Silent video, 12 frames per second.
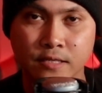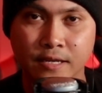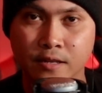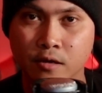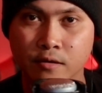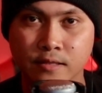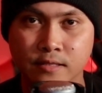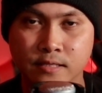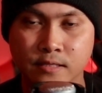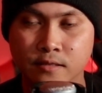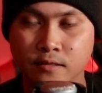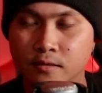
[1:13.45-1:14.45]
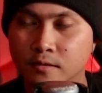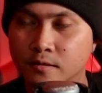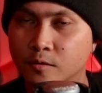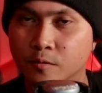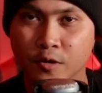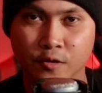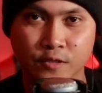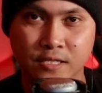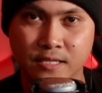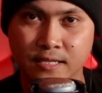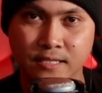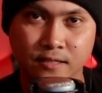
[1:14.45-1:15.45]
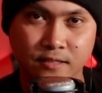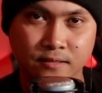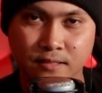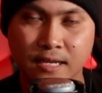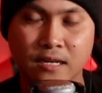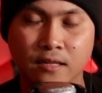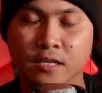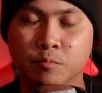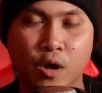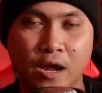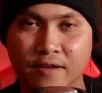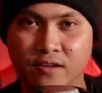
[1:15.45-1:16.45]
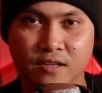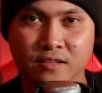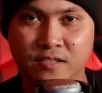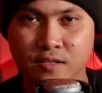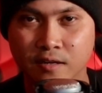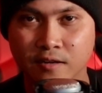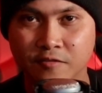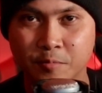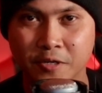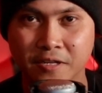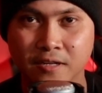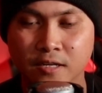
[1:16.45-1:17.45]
I know it's one of those things that it's kind of like private and stuff, but